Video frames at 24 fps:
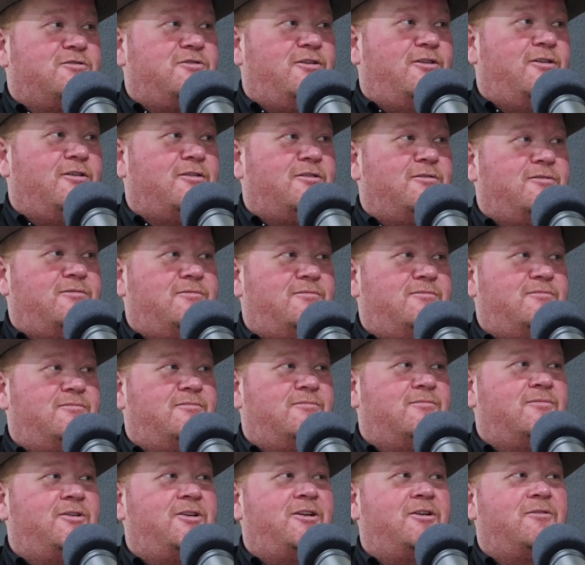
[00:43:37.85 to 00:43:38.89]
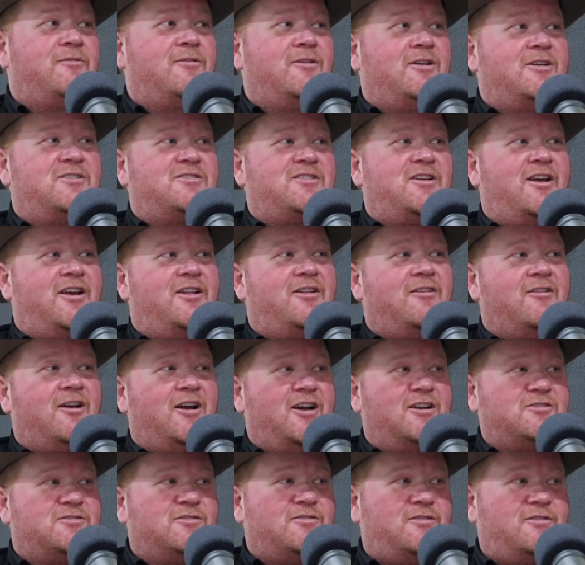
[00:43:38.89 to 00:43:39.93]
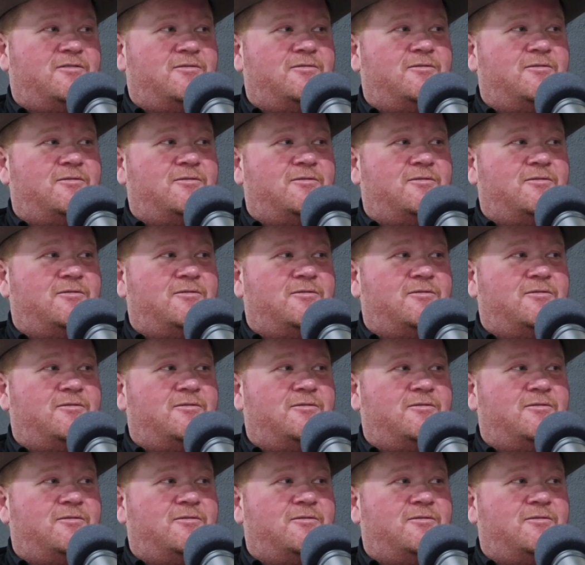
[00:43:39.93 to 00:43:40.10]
talking. We didn't realize they had their hats off.